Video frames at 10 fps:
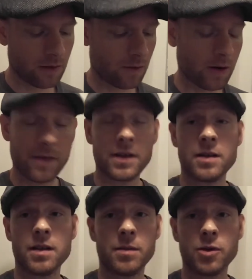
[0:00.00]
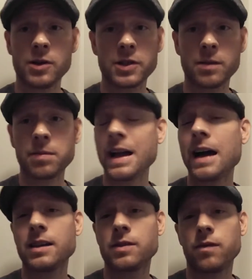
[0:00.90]
or even abortion.
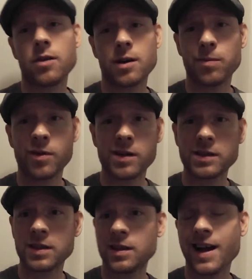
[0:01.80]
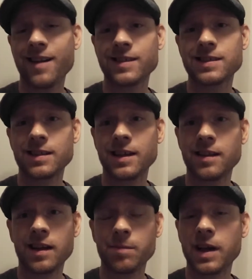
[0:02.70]
God is for abortion, obviously.
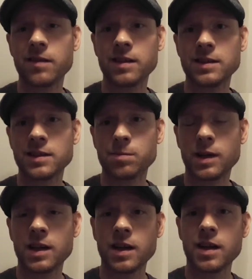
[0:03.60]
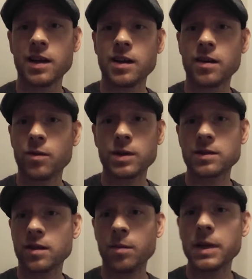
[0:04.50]
I'm not religious, but
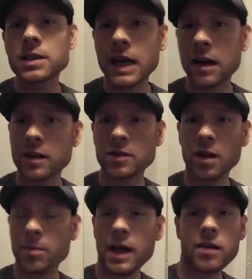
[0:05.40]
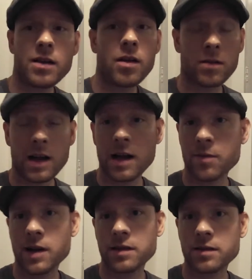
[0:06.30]
what's a miscarriage all about? Oh, God
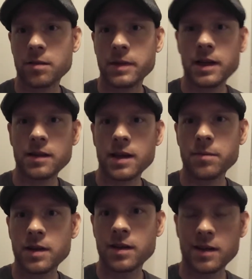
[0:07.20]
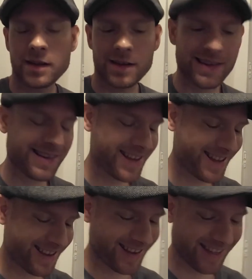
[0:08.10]
wanted to terminate them?
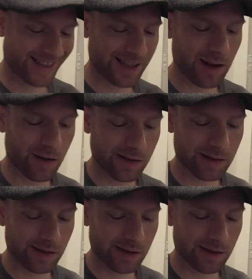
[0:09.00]
So